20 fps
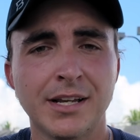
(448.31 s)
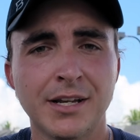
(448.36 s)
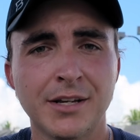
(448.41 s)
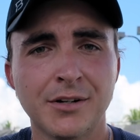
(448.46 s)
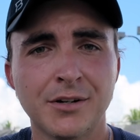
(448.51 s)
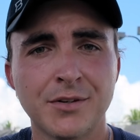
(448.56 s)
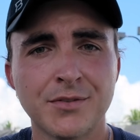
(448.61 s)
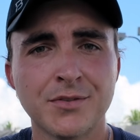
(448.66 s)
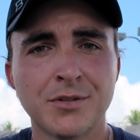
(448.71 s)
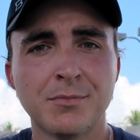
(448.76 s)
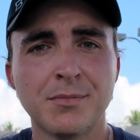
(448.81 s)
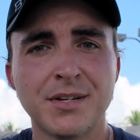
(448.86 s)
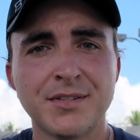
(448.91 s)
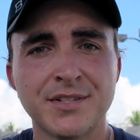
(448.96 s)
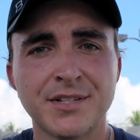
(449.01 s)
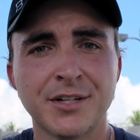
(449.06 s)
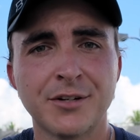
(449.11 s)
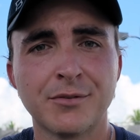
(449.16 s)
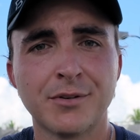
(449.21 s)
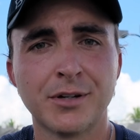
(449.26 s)
and also
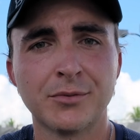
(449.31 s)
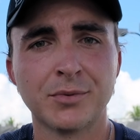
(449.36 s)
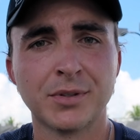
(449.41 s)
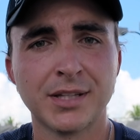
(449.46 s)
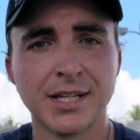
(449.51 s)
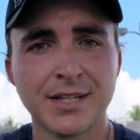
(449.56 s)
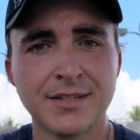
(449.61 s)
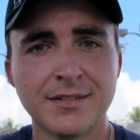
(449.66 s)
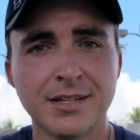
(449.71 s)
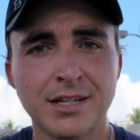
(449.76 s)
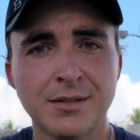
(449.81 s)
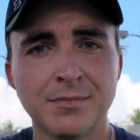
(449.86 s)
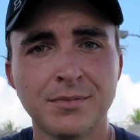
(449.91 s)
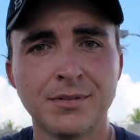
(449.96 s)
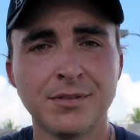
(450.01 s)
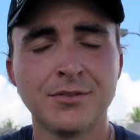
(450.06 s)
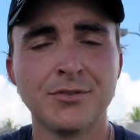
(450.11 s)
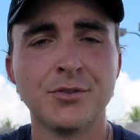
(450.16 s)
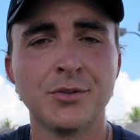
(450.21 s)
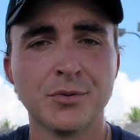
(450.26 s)
messing around with lead tape
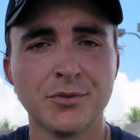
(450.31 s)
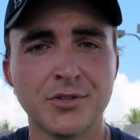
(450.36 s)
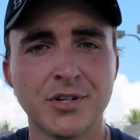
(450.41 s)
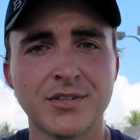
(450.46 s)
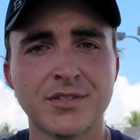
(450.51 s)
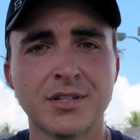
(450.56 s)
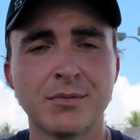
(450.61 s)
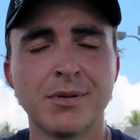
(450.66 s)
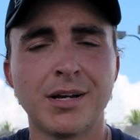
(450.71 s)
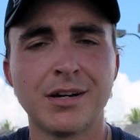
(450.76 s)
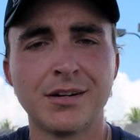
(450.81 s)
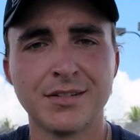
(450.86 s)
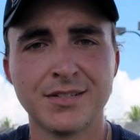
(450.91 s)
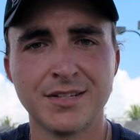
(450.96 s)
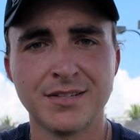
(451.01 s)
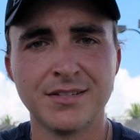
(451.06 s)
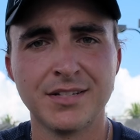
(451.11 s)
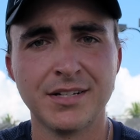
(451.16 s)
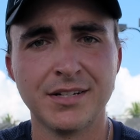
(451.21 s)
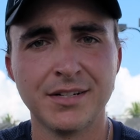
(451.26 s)
to adjust the
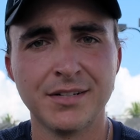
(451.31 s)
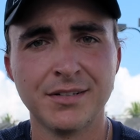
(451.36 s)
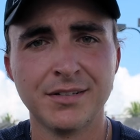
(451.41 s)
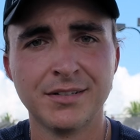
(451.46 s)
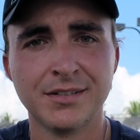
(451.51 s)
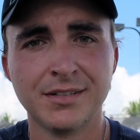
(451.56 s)
balance as needed.